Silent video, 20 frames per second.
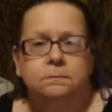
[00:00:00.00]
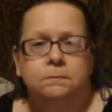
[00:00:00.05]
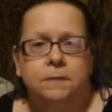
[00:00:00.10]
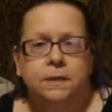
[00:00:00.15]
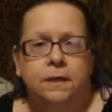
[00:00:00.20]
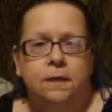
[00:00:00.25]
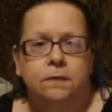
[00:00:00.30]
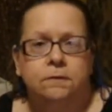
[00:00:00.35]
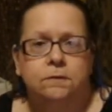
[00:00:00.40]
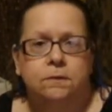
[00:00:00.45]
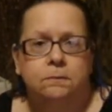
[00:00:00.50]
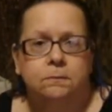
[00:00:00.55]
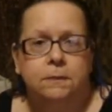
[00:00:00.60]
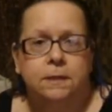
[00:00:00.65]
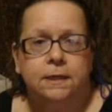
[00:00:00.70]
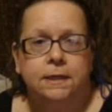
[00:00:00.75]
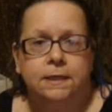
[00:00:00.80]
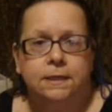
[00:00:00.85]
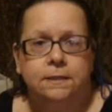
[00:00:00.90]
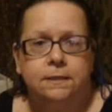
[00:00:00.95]
because I'm
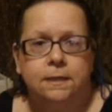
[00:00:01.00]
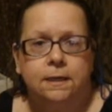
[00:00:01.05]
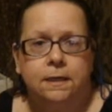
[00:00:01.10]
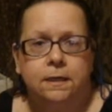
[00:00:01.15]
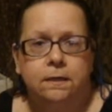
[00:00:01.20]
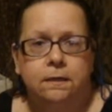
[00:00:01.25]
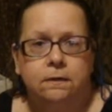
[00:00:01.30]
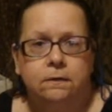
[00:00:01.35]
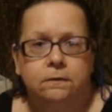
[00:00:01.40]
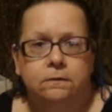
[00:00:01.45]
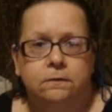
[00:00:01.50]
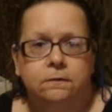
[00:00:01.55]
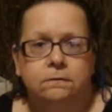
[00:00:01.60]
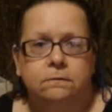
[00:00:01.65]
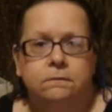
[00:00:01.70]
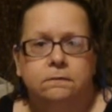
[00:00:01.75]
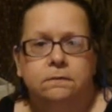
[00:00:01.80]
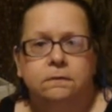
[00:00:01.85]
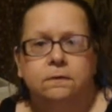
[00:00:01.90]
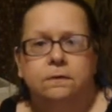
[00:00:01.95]
getting tired,
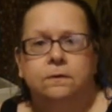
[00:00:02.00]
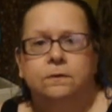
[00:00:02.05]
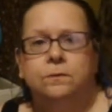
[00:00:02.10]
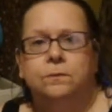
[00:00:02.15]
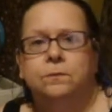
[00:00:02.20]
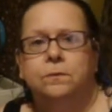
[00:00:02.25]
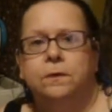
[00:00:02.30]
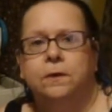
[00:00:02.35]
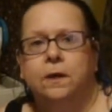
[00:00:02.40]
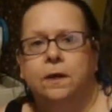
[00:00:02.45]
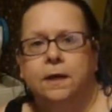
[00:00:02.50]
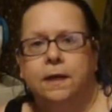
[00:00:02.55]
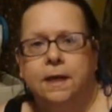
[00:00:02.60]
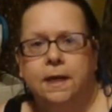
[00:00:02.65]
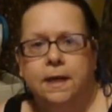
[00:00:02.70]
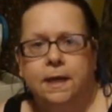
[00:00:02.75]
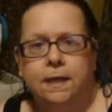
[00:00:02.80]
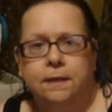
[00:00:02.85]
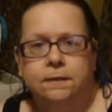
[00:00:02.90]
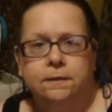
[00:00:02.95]
we're going
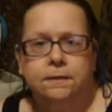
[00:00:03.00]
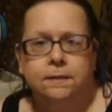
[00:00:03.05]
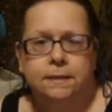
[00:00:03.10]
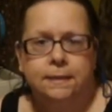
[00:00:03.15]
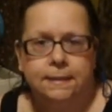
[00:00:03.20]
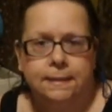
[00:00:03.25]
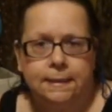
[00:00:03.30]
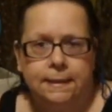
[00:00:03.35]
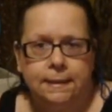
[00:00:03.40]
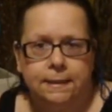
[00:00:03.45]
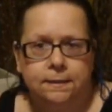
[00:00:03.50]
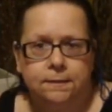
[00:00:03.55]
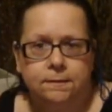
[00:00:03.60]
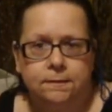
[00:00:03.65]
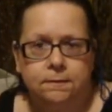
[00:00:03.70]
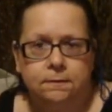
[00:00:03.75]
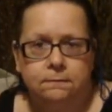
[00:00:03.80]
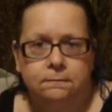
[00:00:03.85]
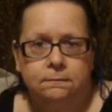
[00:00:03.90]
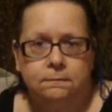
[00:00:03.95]
to end
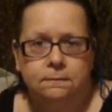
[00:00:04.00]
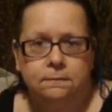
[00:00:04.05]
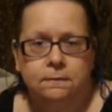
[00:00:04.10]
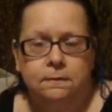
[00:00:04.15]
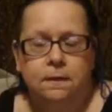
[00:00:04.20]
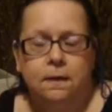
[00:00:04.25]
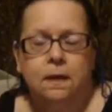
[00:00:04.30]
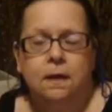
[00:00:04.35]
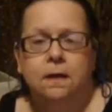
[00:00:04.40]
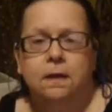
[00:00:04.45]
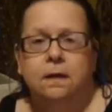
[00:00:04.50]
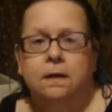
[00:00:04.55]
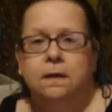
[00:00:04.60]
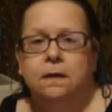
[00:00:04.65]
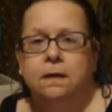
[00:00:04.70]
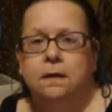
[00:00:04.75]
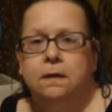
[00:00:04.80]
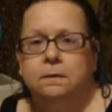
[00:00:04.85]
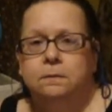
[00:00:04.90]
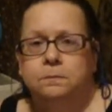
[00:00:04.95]
today's.
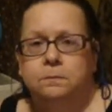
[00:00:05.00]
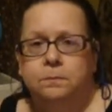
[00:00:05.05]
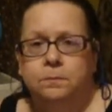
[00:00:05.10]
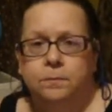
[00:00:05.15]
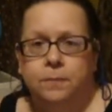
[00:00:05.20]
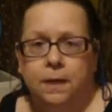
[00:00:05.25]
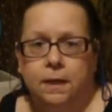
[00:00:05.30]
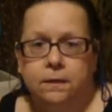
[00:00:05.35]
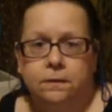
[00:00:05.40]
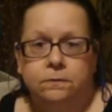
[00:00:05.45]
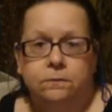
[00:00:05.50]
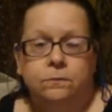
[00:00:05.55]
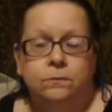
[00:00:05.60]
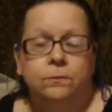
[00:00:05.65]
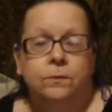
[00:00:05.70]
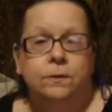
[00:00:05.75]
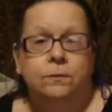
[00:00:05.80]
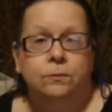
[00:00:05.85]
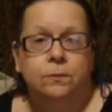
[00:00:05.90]
But we